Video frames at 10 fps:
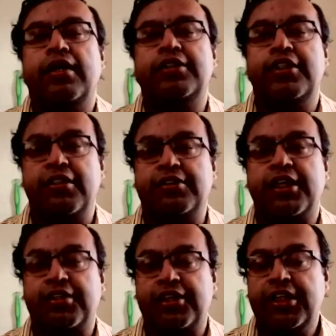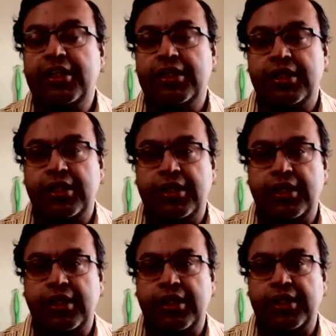General Secretary
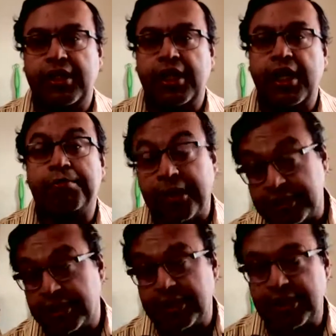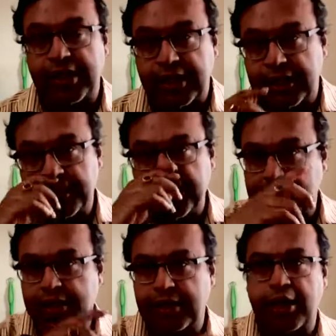and President
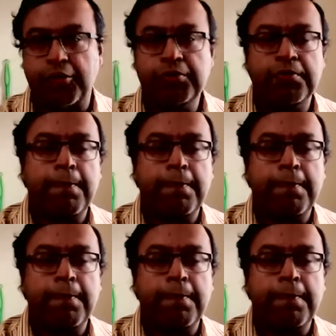now,